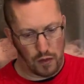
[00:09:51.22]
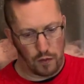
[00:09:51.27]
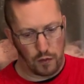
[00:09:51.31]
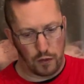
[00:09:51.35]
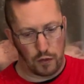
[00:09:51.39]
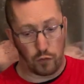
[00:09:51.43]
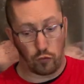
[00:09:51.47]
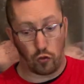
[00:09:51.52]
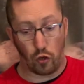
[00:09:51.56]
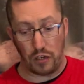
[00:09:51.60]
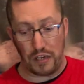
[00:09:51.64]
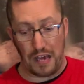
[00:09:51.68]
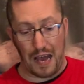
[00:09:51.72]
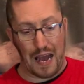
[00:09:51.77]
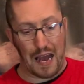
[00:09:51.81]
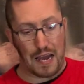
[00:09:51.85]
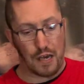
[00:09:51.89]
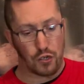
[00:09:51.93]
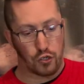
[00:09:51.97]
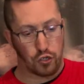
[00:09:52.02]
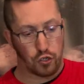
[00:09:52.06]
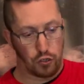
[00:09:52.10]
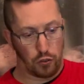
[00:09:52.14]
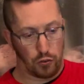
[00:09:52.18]
You've got your
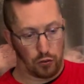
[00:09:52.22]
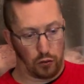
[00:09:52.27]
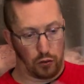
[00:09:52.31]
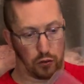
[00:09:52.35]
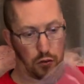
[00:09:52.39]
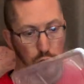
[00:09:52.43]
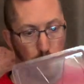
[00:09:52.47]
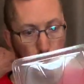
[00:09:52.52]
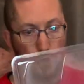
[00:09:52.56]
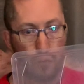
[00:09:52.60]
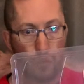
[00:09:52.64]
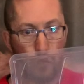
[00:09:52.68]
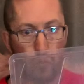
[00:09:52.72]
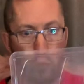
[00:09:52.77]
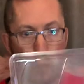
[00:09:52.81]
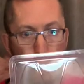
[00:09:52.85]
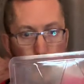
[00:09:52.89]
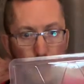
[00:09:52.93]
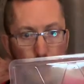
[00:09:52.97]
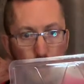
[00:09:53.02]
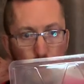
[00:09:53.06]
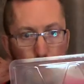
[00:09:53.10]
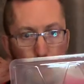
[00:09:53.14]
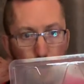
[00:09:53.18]
actual
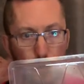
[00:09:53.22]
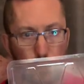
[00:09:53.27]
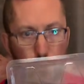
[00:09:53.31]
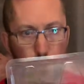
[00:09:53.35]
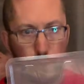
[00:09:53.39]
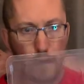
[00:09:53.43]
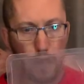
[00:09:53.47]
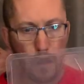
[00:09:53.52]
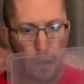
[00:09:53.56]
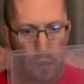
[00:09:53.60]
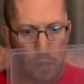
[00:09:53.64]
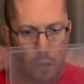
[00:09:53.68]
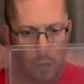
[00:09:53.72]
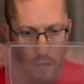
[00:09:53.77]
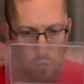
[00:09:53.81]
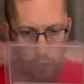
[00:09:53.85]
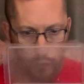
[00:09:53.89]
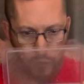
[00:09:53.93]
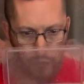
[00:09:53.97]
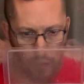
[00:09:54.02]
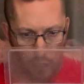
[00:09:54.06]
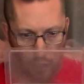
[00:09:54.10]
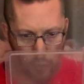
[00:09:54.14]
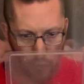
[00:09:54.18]
wing
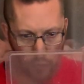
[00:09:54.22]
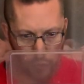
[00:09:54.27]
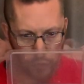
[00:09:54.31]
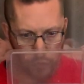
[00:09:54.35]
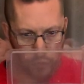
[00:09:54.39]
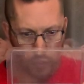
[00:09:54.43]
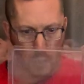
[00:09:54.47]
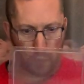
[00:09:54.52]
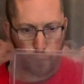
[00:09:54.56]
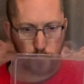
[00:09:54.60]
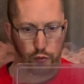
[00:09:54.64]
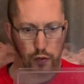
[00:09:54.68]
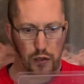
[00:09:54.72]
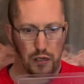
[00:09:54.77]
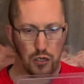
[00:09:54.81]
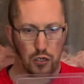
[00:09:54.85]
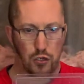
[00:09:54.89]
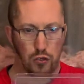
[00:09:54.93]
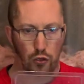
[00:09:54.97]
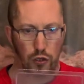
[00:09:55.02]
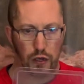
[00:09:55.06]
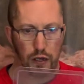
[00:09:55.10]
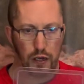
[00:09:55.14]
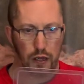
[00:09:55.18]
with the holes that are
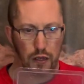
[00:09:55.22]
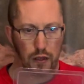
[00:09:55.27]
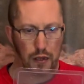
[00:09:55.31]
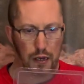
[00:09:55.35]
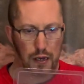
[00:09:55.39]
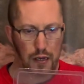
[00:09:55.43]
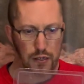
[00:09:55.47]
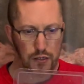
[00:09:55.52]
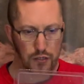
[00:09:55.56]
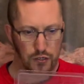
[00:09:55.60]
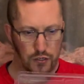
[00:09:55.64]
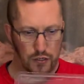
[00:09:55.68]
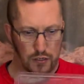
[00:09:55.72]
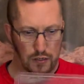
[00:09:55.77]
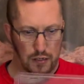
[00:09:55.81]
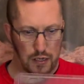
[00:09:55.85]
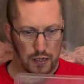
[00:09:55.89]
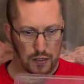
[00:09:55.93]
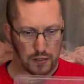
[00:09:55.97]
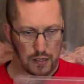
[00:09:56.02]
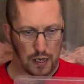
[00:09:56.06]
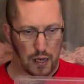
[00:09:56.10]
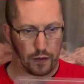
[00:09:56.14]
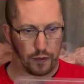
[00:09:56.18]
pre-cut in it.
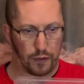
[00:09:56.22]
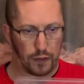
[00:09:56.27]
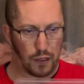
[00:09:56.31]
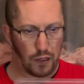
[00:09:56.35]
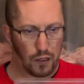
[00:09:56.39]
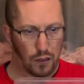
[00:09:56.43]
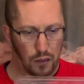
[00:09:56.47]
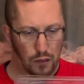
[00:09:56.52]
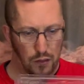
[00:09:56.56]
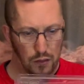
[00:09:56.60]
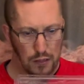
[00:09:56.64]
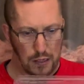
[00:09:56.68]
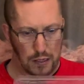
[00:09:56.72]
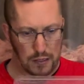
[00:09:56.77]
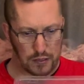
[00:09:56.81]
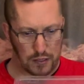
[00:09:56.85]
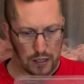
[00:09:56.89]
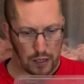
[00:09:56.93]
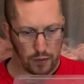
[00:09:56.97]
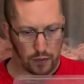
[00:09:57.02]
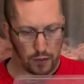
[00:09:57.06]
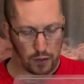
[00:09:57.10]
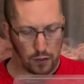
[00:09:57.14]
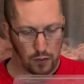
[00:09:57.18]
That's handy. That's
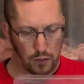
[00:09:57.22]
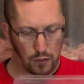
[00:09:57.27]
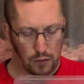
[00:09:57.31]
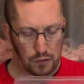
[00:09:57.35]
handy.